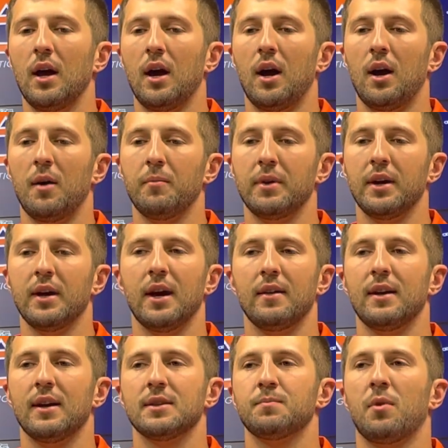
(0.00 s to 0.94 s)
Um, but yeah,
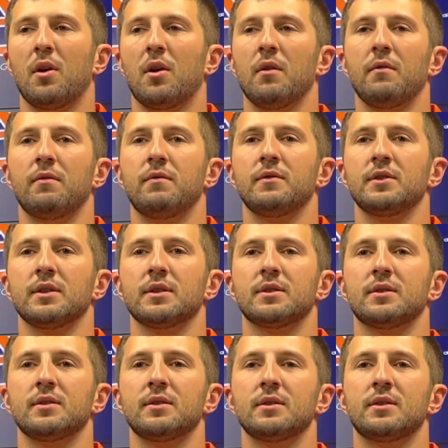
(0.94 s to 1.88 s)
that's part of
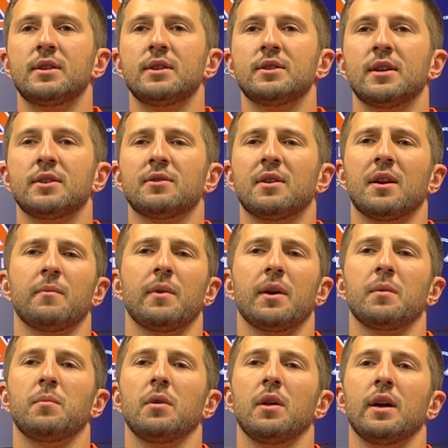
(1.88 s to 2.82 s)
just TJ trying to
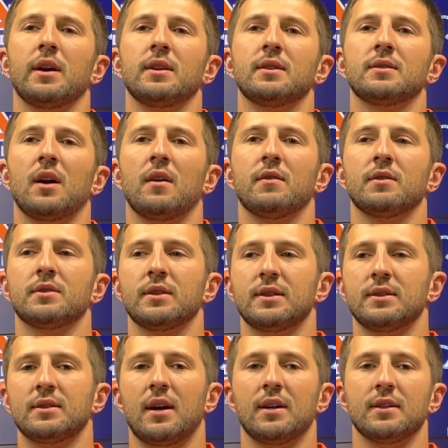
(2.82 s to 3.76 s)
make plays. Obviously,
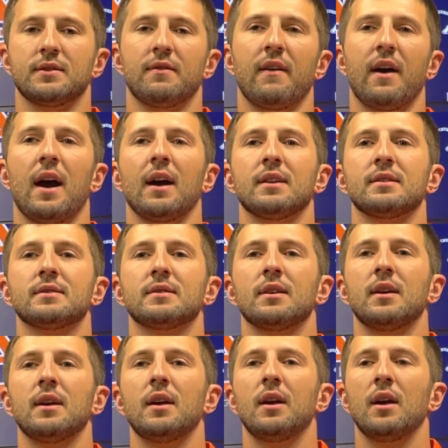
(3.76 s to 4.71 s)
he's not as fast
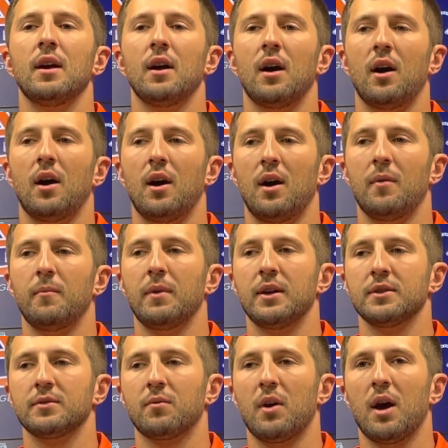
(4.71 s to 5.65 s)
um,
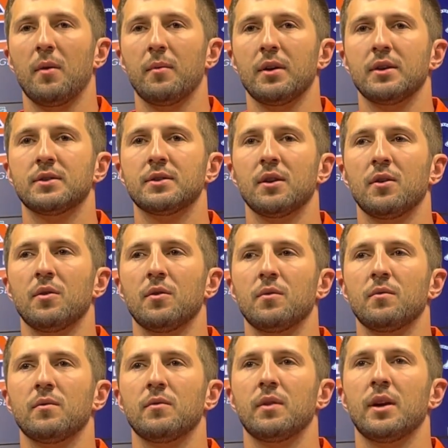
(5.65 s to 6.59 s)
as Robby, so
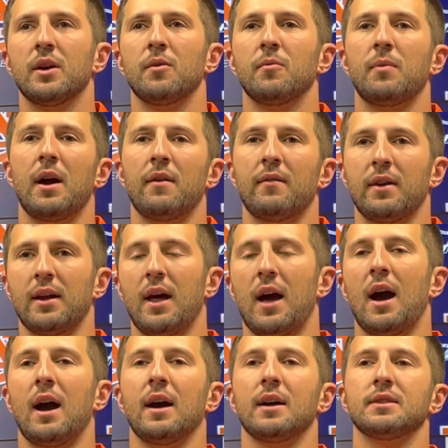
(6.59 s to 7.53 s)
him having
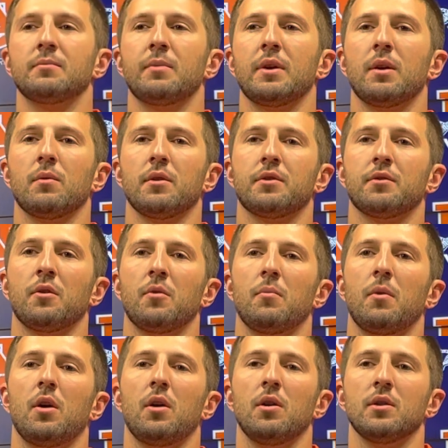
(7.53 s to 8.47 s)
eyes and being able to throw
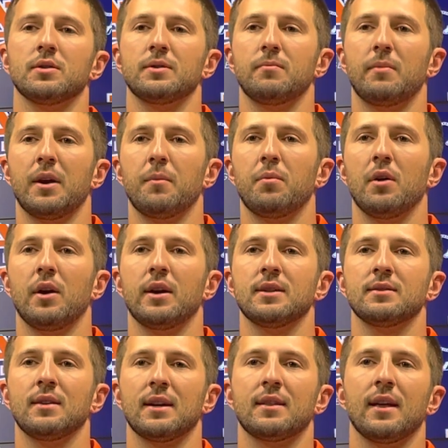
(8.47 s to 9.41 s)
balls and make
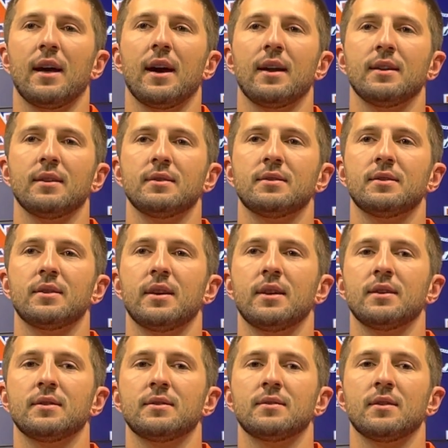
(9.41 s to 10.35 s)
plays like that is
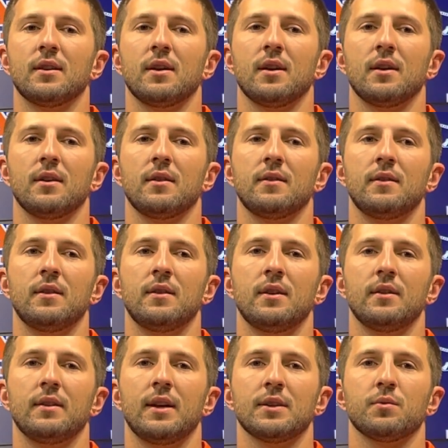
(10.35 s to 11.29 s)
is uh,
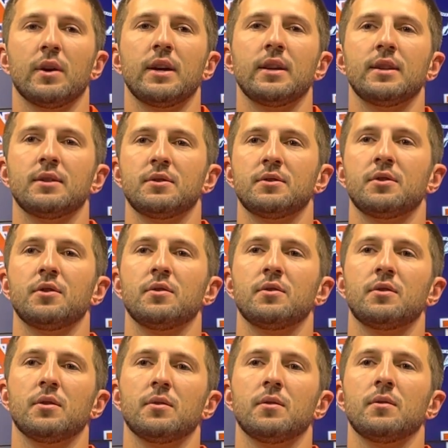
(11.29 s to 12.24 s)
that's what he needs to do
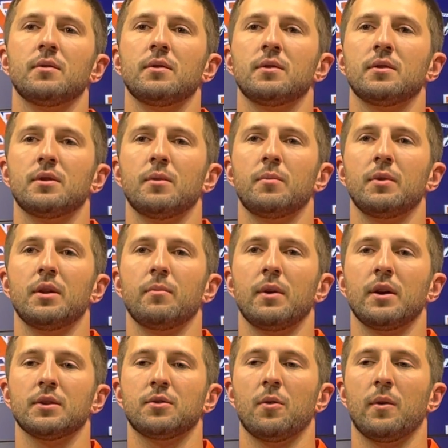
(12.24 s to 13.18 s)
to to be the
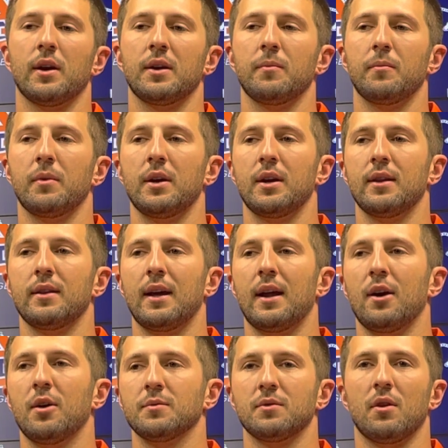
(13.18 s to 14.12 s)
best scorer I can be, and that
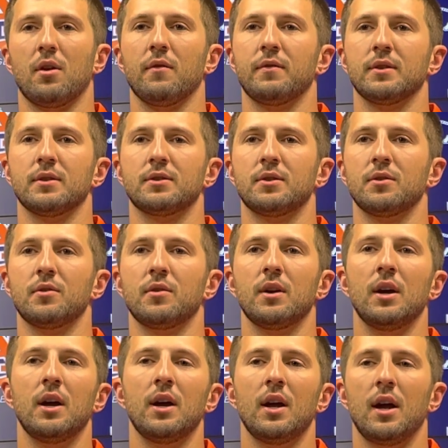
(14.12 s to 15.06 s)
helps our offense too.
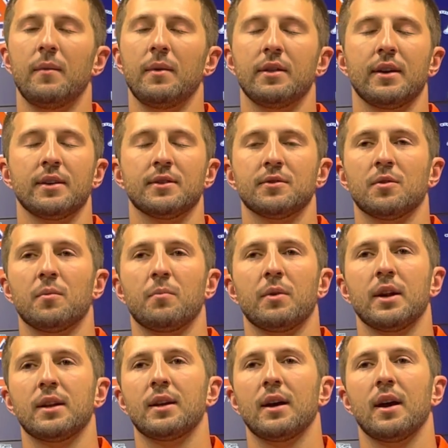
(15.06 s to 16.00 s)
I mean, things are going to
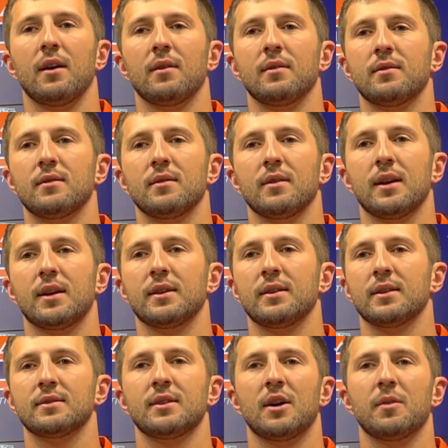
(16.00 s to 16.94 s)
break down. Like
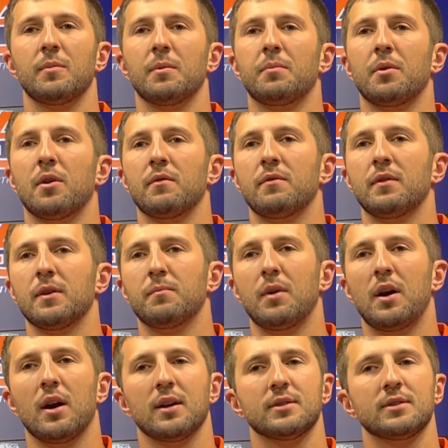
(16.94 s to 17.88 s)
it's not going to be perfect.
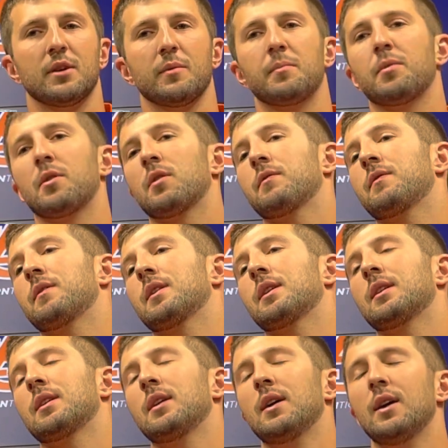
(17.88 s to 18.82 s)
Pocket's not going to be
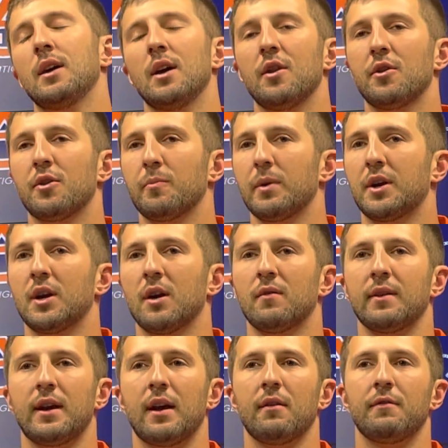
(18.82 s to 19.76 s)
perfect. They're going to be
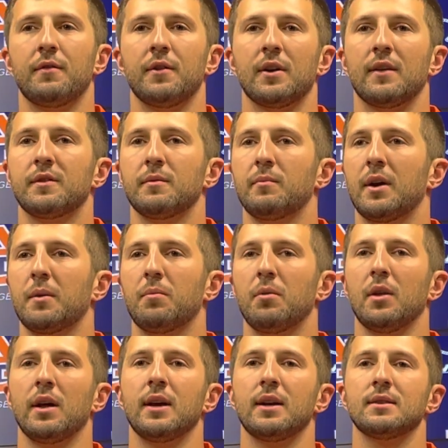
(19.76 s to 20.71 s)
covered downfield. Have to make
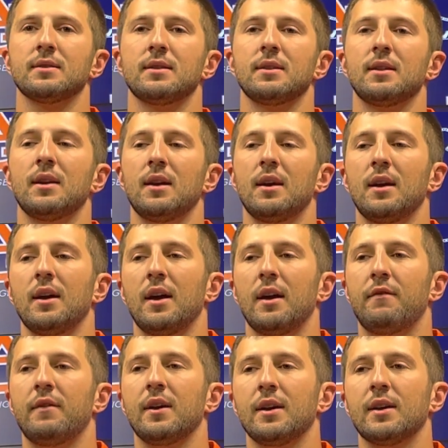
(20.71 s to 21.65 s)
plays, and
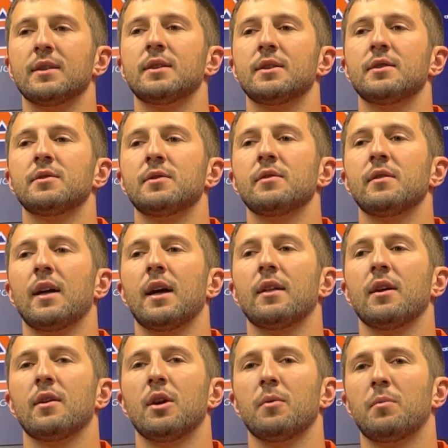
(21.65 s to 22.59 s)
if he can continue to do that, that
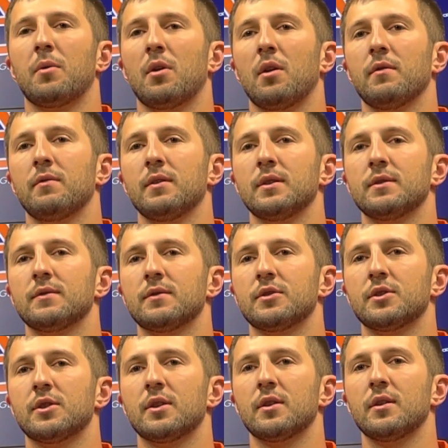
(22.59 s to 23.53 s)
would help our offense for
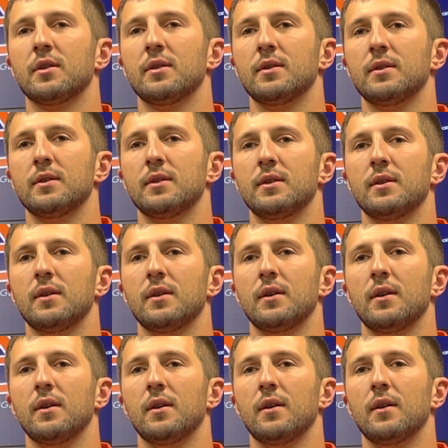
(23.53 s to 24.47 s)
sure. How impressed
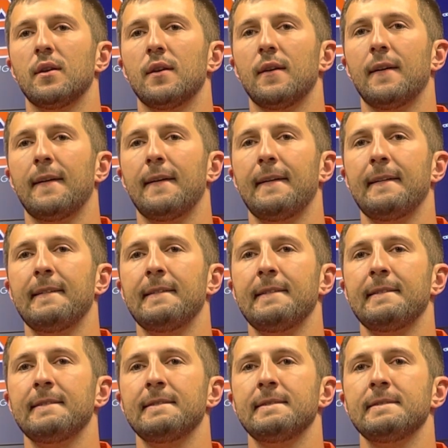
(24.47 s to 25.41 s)
were you with the way he
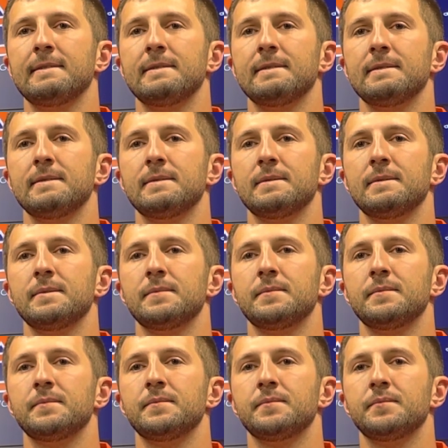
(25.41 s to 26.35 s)
bounced back
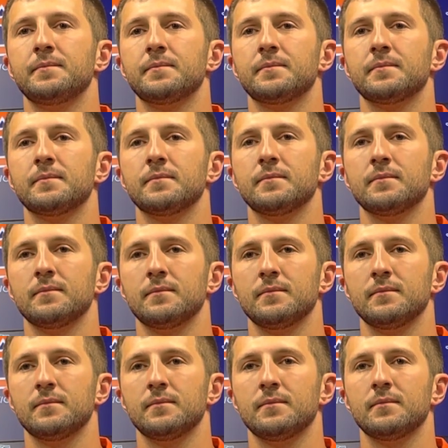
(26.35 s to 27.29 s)
from that, both on and off
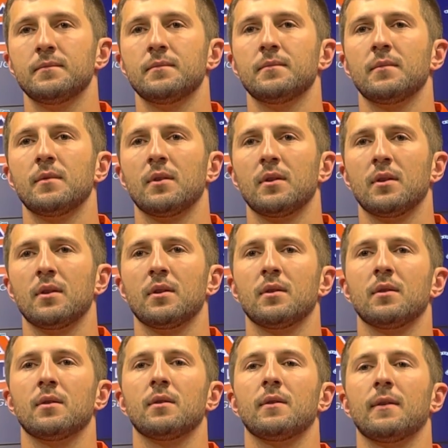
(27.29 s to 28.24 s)
the field, from that interception?
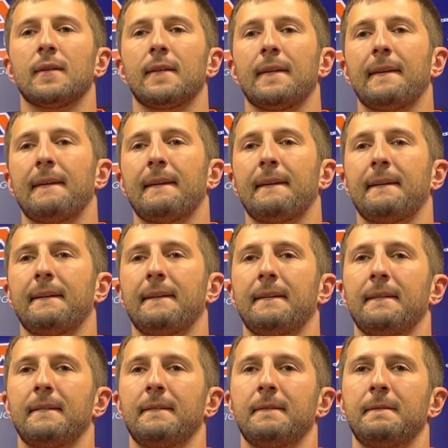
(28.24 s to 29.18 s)
Completed like
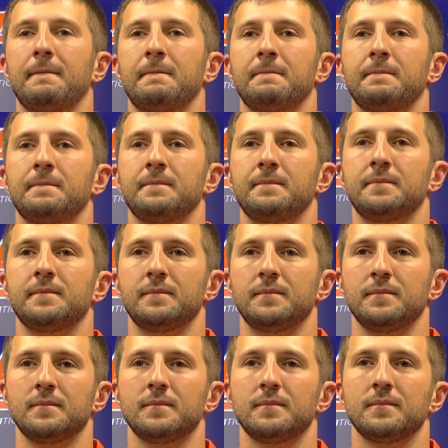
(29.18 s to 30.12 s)
12 of his last 15
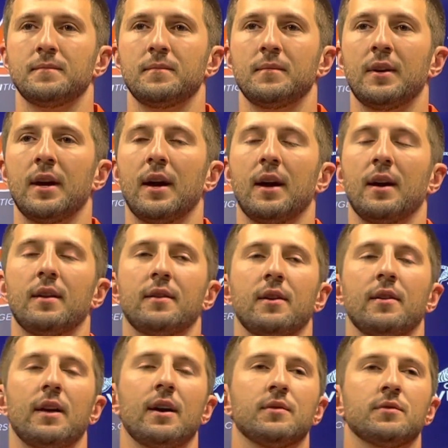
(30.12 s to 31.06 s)
throws. Ever. Yeah, no,
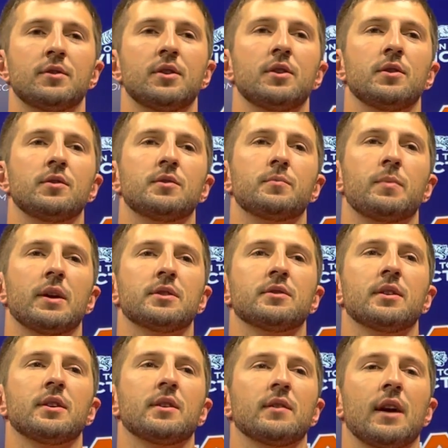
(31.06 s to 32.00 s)
that was huge,
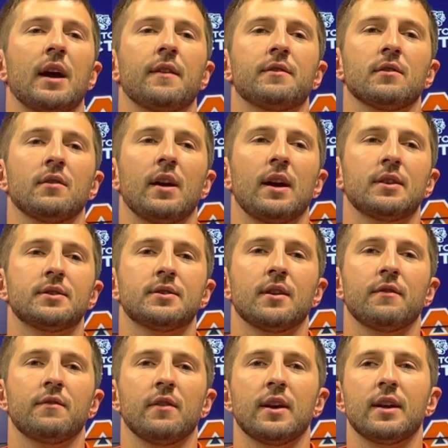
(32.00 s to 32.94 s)
especially after last year.
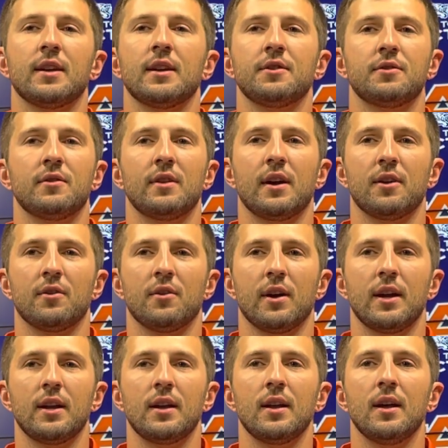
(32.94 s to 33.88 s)
I feel like he didn't do that
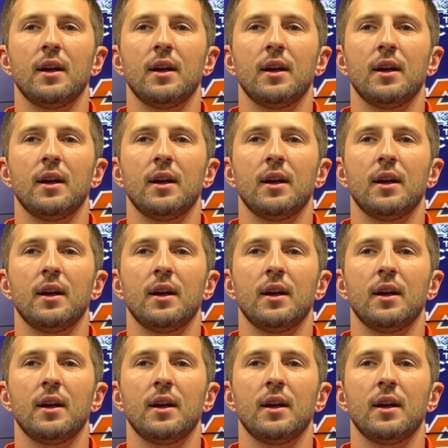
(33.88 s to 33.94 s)
great.